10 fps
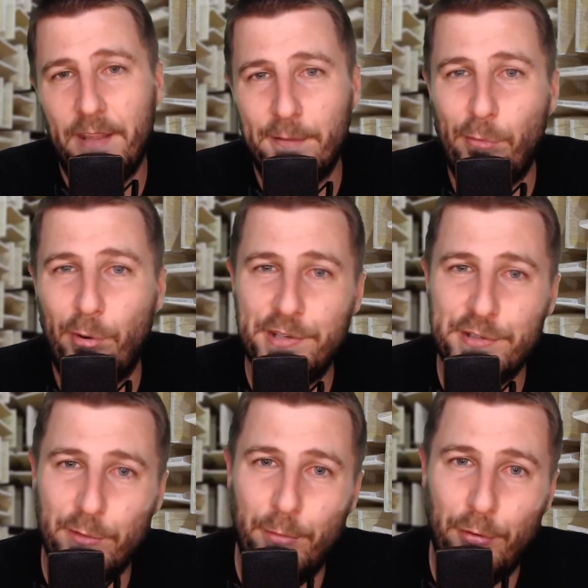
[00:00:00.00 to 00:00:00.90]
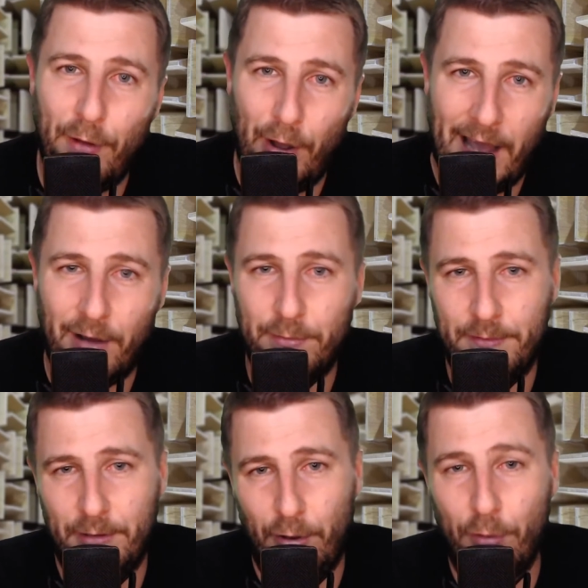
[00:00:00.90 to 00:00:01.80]
The moisture will move out
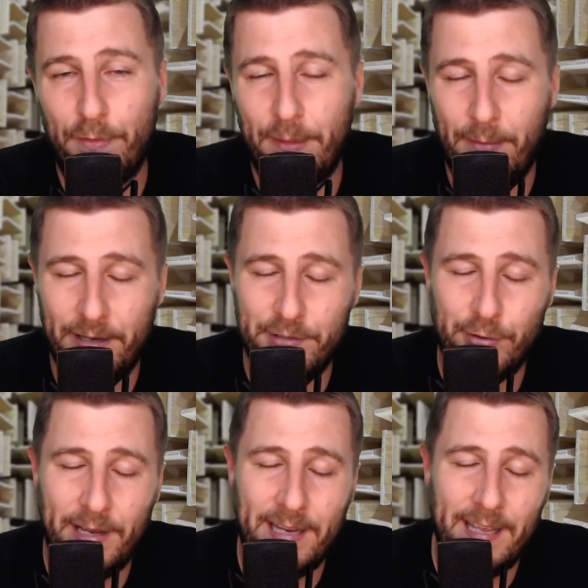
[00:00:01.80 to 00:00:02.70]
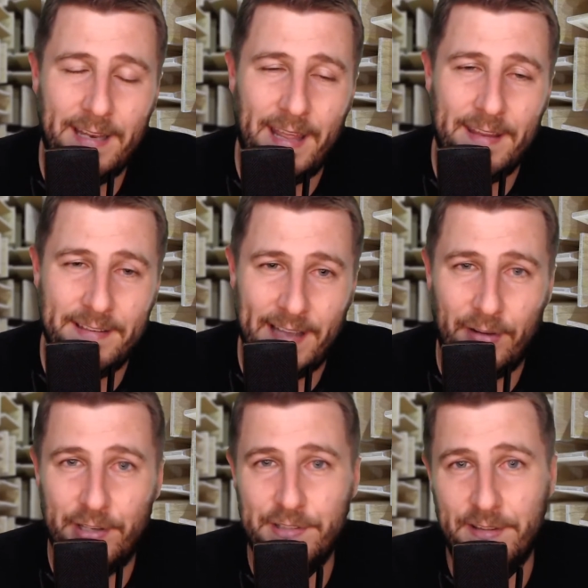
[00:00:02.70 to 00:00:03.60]
over the Mediterranean and then
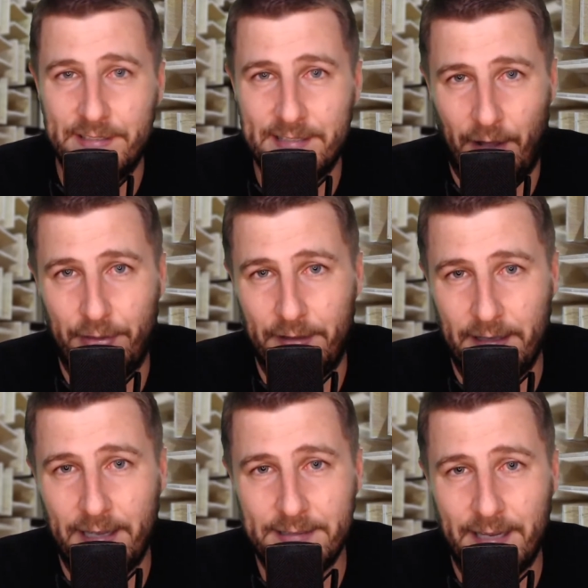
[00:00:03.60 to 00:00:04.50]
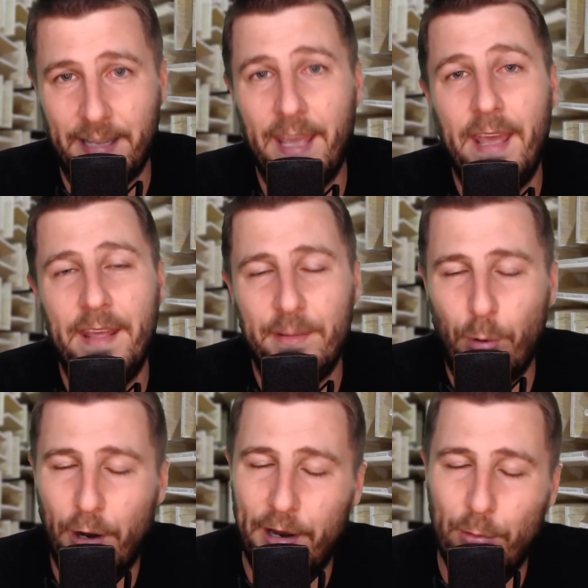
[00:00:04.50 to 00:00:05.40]
down into the South Atlantic,
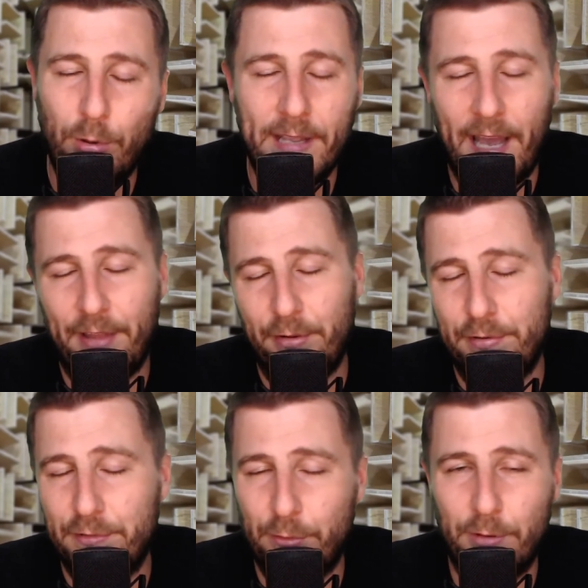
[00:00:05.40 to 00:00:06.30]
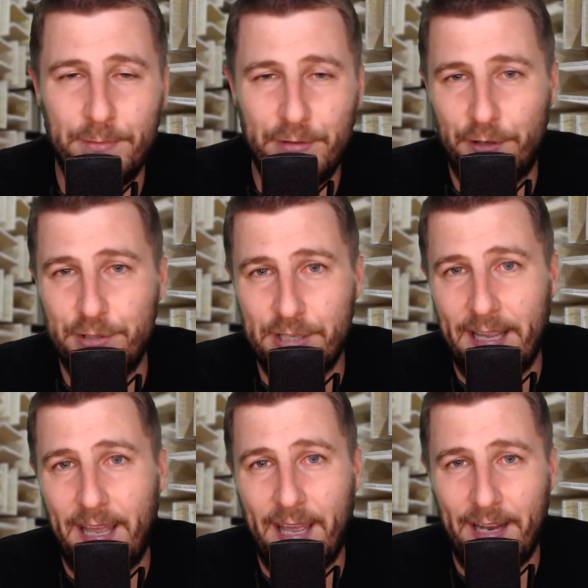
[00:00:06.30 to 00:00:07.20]
where it will gather storm surge
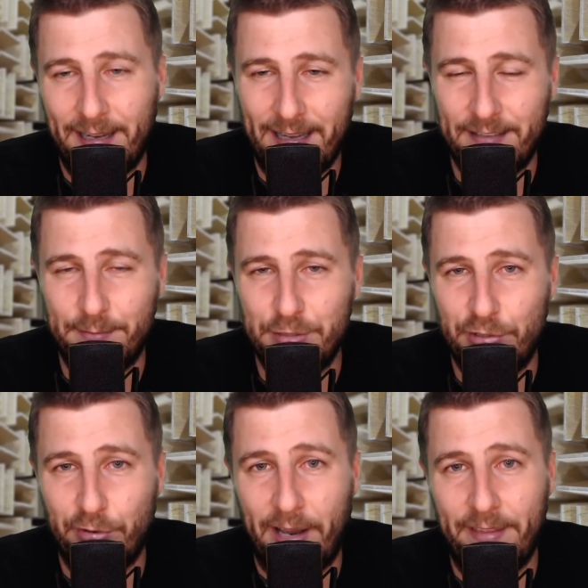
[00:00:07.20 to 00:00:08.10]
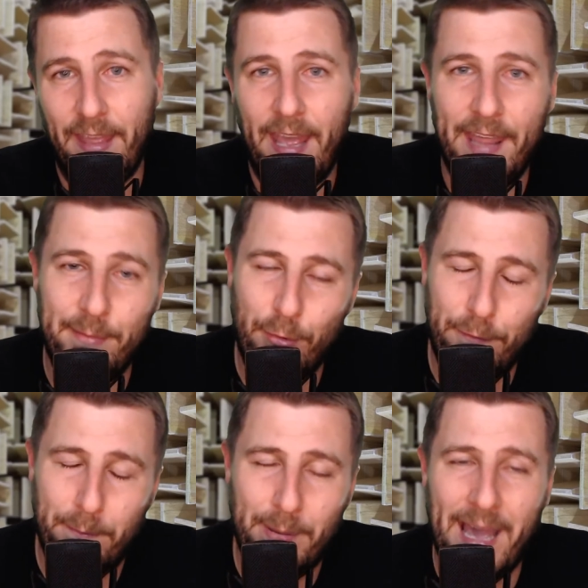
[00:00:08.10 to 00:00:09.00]
again and get some strength, and then
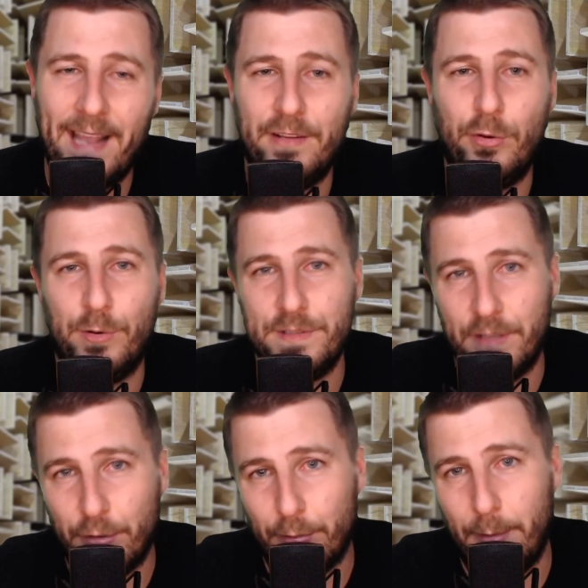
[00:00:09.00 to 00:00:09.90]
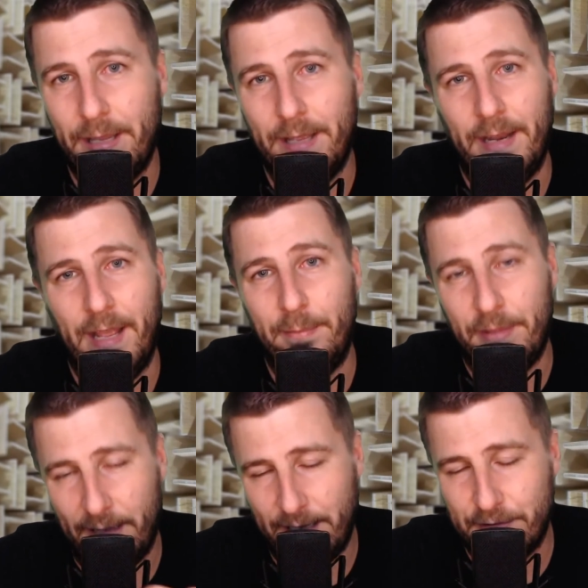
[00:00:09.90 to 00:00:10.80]
move back towards the Caribbean and
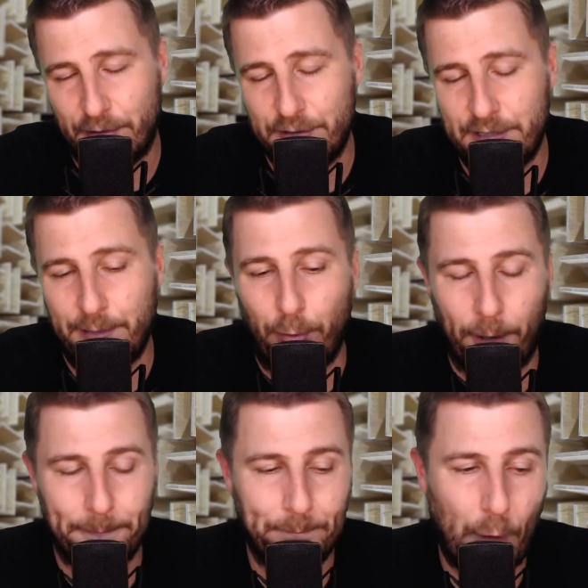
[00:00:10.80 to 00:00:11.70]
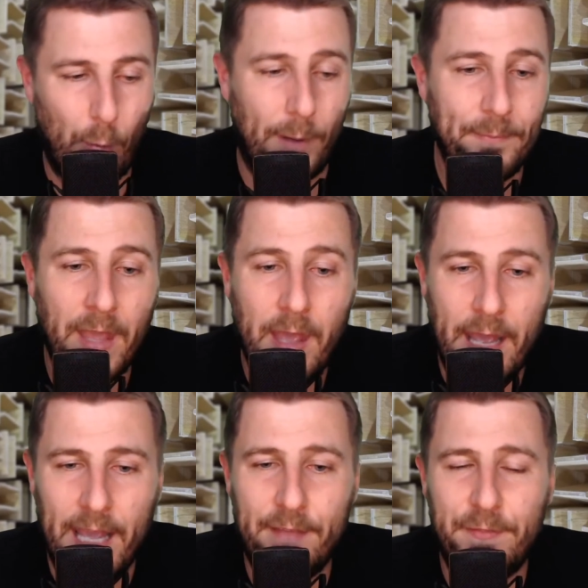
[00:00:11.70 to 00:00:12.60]
the eastern seaboard. Well,
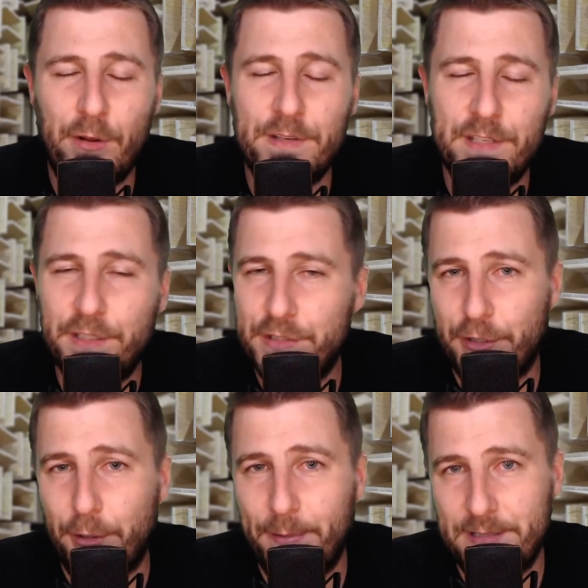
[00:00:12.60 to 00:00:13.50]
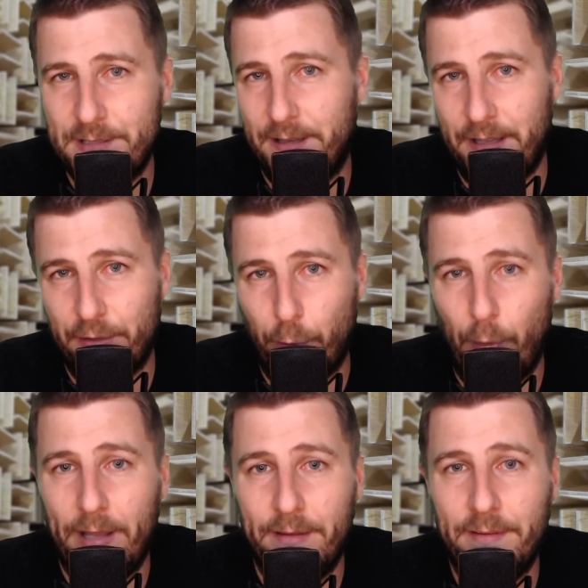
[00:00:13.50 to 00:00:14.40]
if there is a disturbance in these
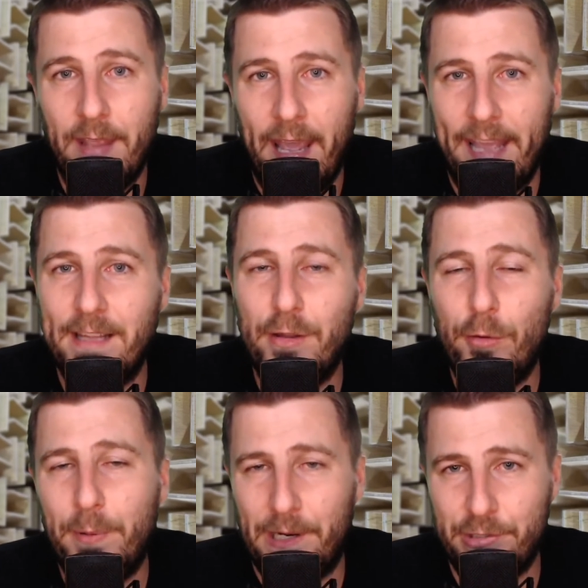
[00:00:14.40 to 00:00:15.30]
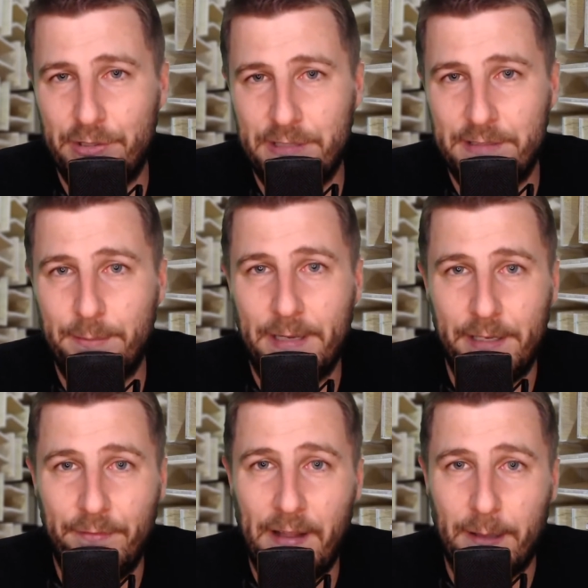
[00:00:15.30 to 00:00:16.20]
winds, a low pressure system
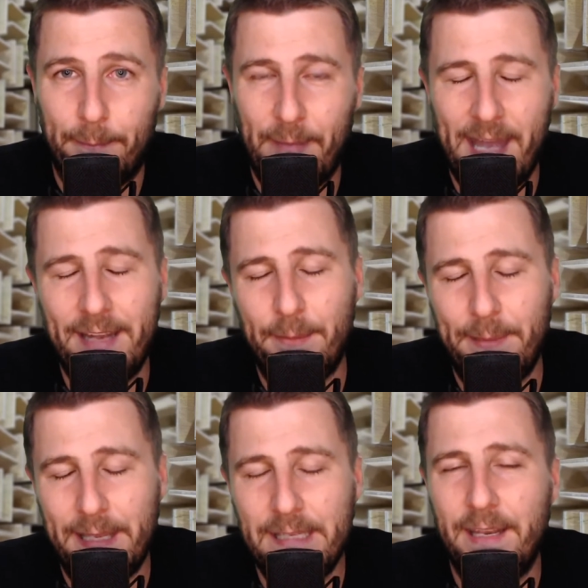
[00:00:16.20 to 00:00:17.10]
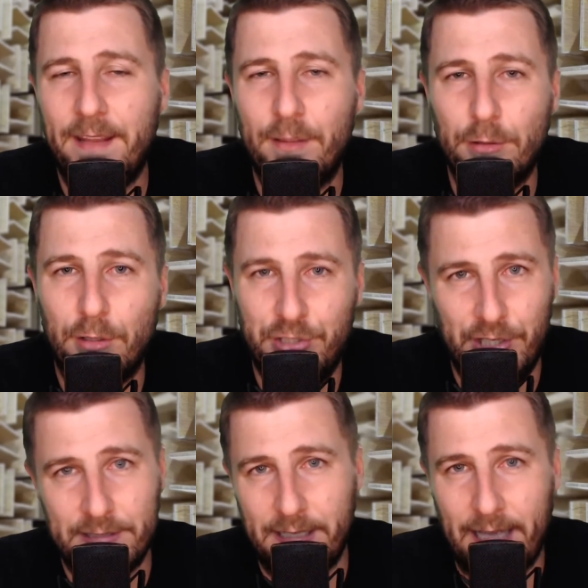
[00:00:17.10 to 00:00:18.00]
can develop. And at the beginning, they'll look
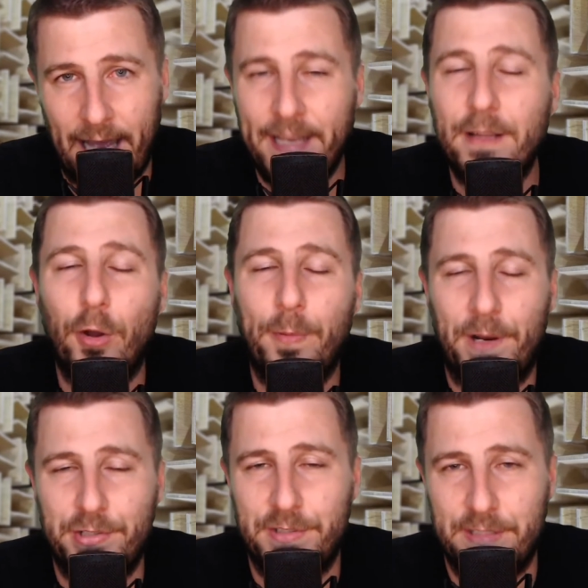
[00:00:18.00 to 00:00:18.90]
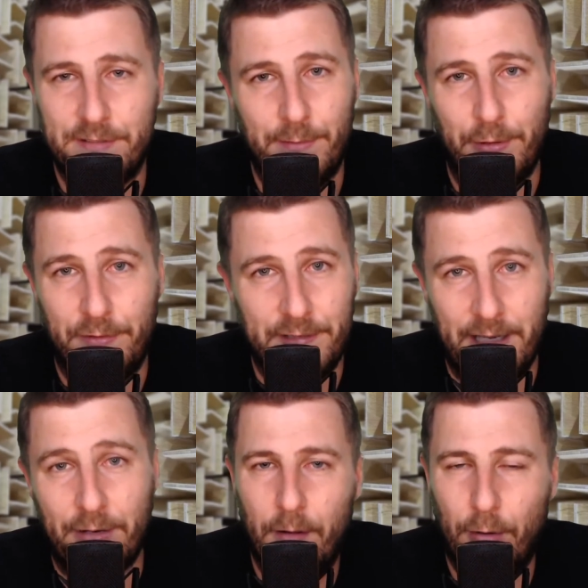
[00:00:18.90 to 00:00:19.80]
just like any low pressure system you've
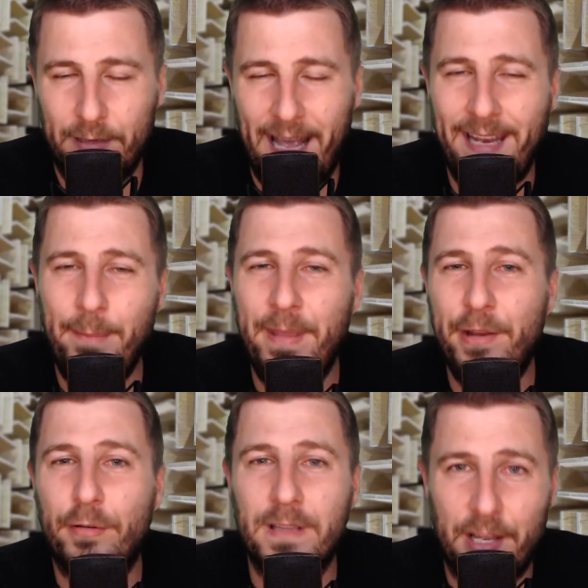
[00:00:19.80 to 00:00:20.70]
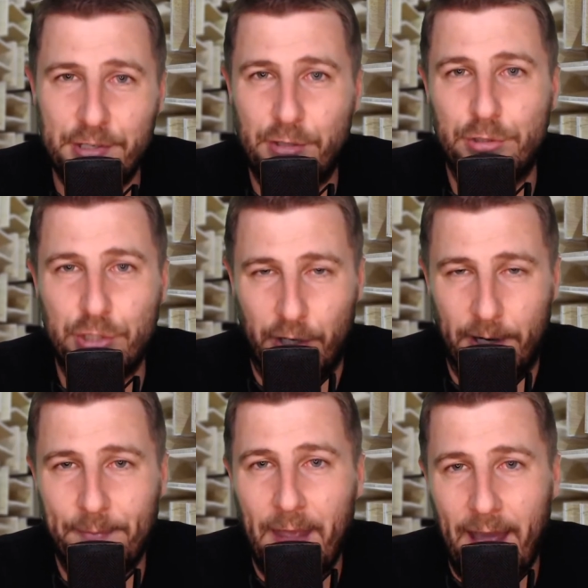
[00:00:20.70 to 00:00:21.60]
seen on any meteorological
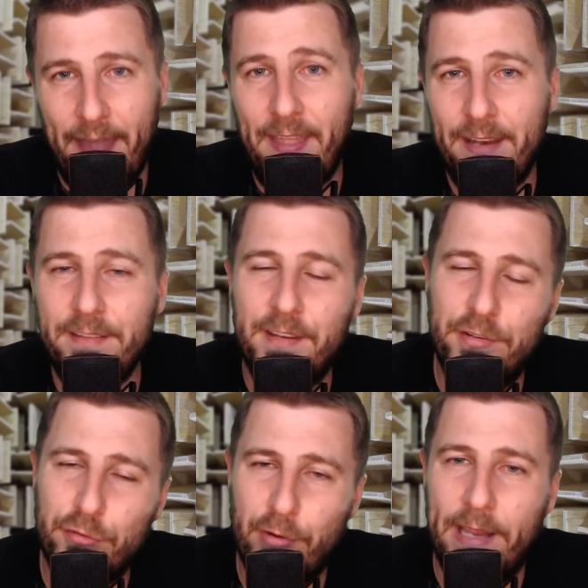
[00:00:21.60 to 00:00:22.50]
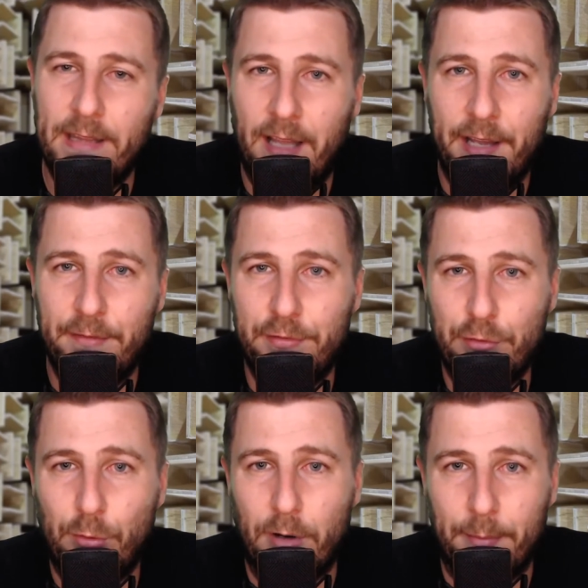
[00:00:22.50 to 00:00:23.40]
chart, and that is a straight line of
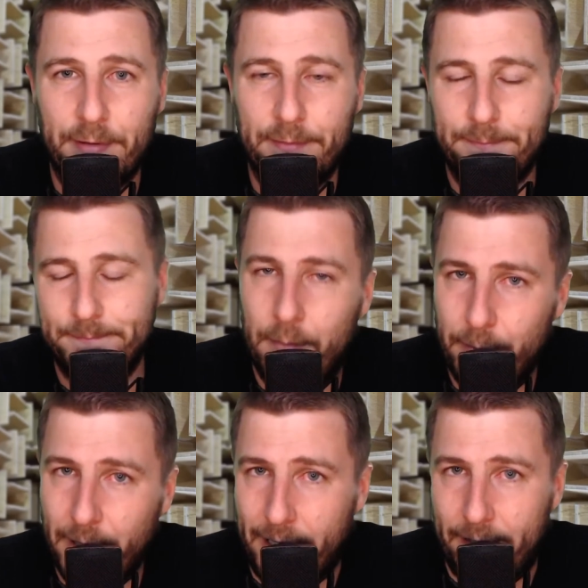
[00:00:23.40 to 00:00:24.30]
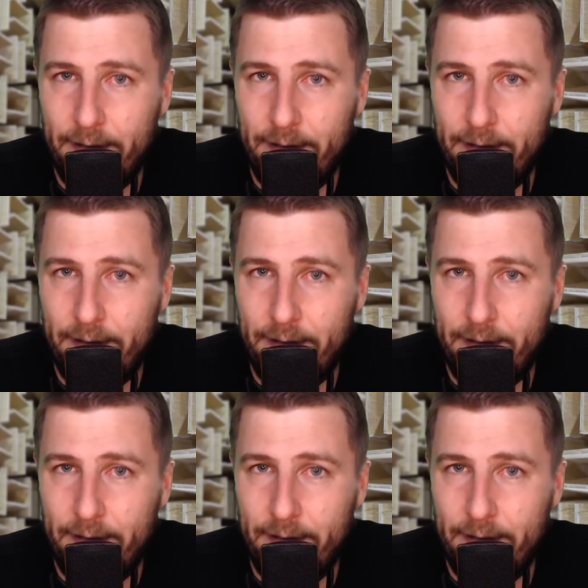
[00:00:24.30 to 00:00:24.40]
storms. But